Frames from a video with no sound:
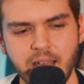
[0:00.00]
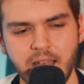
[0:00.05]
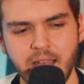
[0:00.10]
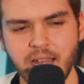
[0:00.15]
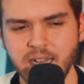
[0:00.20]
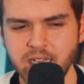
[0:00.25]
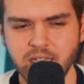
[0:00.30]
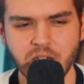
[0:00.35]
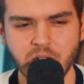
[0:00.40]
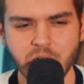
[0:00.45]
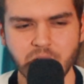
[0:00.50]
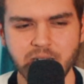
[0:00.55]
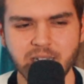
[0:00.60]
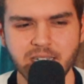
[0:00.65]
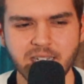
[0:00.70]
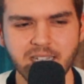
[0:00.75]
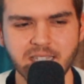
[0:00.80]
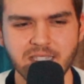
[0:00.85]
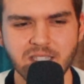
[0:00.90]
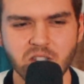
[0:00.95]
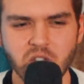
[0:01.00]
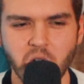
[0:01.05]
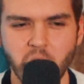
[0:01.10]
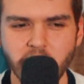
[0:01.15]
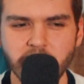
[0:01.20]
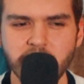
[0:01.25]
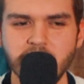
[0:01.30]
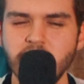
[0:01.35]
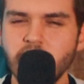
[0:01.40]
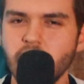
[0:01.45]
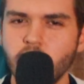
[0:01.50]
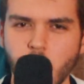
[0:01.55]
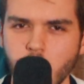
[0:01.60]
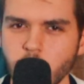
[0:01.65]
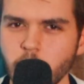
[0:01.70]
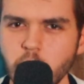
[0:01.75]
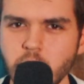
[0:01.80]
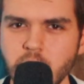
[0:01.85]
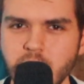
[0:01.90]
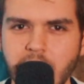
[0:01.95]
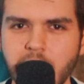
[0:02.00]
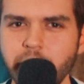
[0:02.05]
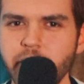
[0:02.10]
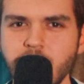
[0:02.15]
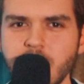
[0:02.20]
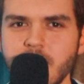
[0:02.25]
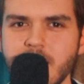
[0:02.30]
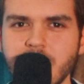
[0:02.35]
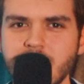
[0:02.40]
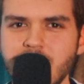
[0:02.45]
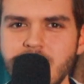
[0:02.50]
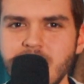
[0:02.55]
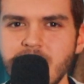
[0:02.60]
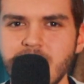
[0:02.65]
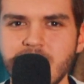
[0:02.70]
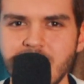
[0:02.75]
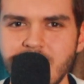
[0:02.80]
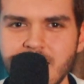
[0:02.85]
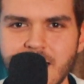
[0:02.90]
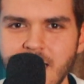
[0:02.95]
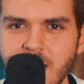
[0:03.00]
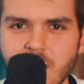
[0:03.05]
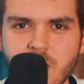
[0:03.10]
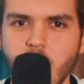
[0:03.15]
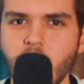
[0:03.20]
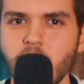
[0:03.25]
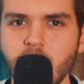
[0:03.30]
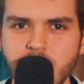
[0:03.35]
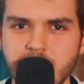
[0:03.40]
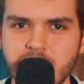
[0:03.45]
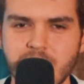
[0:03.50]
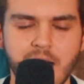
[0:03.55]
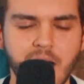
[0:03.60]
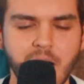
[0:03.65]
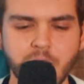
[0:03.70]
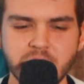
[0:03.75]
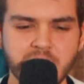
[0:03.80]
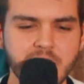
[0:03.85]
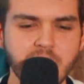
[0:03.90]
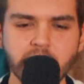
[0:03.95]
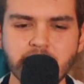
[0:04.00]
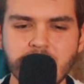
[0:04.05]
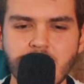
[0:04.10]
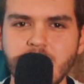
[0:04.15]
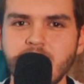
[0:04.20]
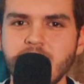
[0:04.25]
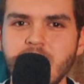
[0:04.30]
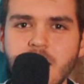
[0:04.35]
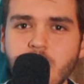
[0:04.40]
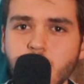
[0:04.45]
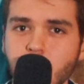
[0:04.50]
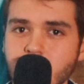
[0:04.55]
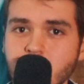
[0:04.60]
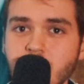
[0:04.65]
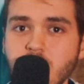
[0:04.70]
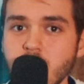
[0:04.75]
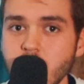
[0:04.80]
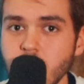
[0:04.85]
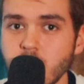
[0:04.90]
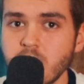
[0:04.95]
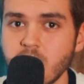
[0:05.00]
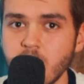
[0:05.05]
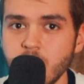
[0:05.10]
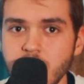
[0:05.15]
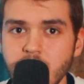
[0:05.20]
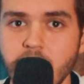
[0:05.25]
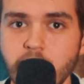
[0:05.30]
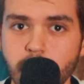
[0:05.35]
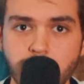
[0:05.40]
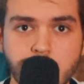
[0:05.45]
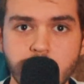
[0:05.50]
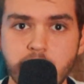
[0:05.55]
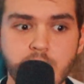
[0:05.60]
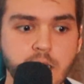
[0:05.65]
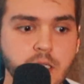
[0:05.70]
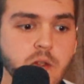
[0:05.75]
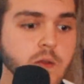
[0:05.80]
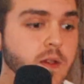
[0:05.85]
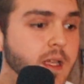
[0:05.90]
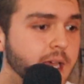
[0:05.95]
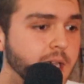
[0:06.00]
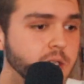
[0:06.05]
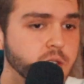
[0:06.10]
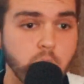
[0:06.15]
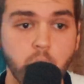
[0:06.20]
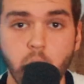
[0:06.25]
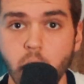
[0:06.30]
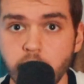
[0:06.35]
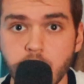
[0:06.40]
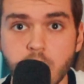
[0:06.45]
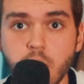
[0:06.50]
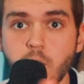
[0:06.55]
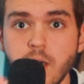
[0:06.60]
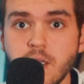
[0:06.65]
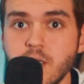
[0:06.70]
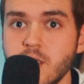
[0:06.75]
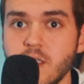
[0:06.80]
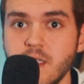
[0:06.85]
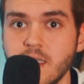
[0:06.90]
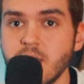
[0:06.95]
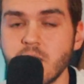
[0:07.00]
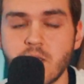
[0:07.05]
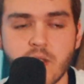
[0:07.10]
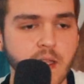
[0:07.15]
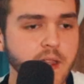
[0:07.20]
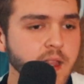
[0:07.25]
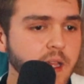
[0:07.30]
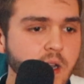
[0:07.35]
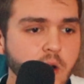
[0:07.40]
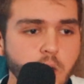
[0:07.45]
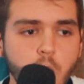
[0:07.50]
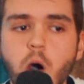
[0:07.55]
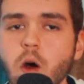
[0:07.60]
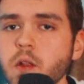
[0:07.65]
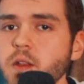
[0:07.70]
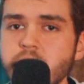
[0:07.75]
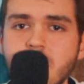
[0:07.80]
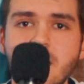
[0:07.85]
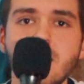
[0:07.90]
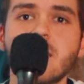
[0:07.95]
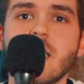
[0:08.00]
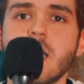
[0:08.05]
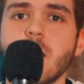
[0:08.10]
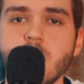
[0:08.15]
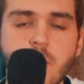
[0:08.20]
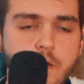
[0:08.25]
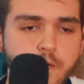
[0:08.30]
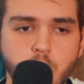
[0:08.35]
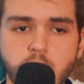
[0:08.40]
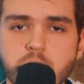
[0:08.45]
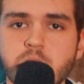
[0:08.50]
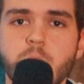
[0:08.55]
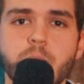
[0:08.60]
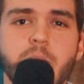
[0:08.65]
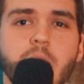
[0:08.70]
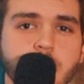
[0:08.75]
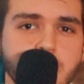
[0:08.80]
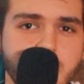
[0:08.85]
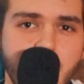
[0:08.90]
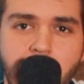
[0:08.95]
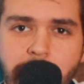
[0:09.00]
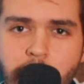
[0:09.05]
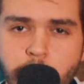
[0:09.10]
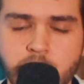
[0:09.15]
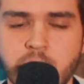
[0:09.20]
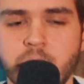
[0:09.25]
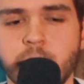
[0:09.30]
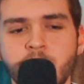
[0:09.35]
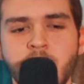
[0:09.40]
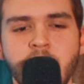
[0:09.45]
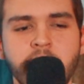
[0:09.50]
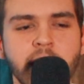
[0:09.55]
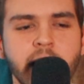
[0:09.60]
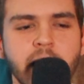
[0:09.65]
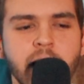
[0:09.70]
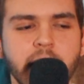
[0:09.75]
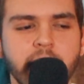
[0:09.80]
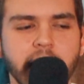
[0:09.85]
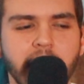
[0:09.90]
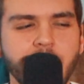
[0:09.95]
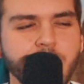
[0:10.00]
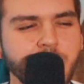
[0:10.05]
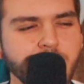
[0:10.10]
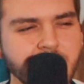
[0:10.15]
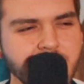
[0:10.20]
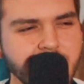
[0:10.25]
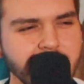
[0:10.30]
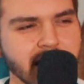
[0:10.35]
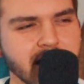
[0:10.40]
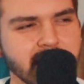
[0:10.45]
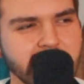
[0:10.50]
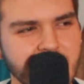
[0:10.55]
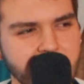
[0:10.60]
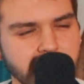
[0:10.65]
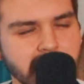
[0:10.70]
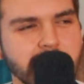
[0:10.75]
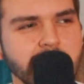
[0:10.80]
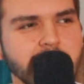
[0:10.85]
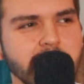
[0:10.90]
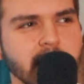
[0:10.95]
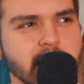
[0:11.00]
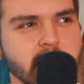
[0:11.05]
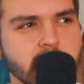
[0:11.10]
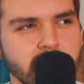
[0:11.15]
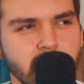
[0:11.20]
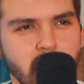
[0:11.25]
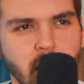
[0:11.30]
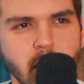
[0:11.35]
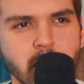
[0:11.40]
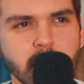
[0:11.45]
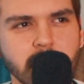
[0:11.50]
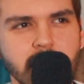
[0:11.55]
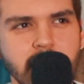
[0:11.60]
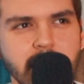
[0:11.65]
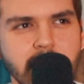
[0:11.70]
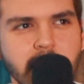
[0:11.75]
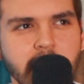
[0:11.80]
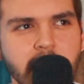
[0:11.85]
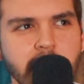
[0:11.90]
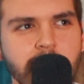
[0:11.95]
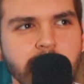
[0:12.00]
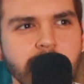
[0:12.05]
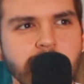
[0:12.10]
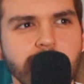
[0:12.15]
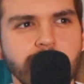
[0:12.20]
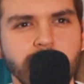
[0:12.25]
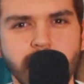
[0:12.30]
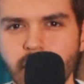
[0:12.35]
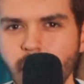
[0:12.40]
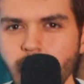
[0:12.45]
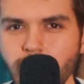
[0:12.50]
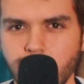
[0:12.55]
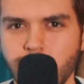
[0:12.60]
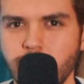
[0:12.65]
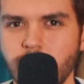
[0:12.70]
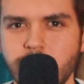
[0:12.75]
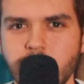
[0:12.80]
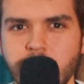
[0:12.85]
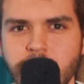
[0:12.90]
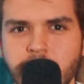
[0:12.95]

And it's totally normal. I feel like I see this in kids all the time. Like, you tell a kid we're going to do something, and what do? They ask all the questions so that they know all the details of what's about to happen. I feel like it's something that's totally normal.